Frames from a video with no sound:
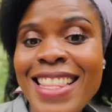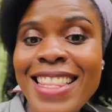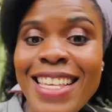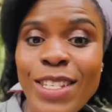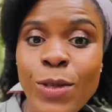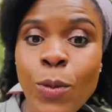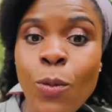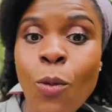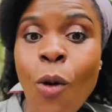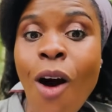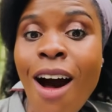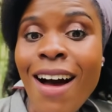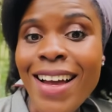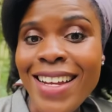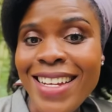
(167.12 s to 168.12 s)
this
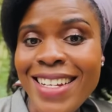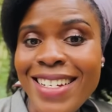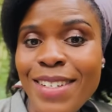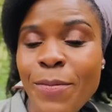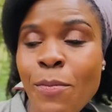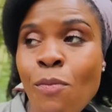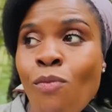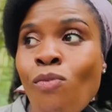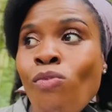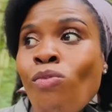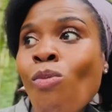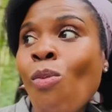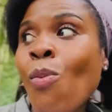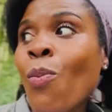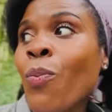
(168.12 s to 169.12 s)
wine
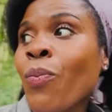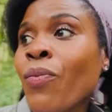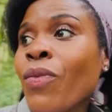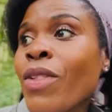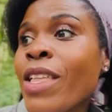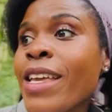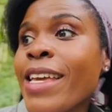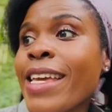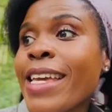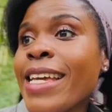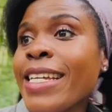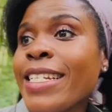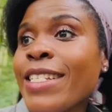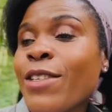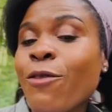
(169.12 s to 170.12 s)

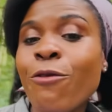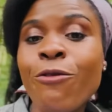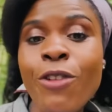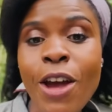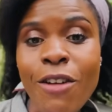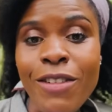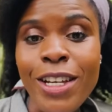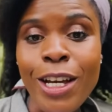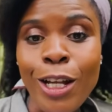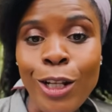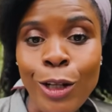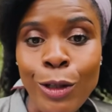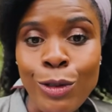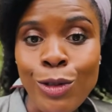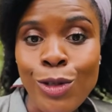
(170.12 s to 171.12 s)
is very
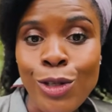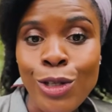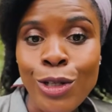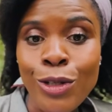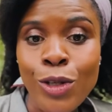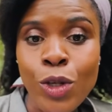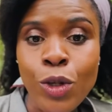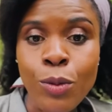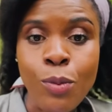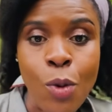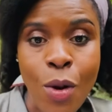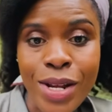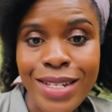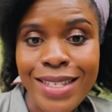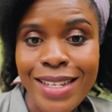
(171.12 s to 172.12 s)
close to
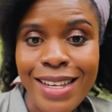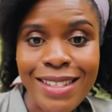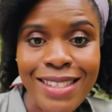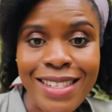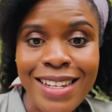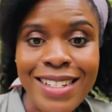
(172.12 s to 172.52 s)
Princess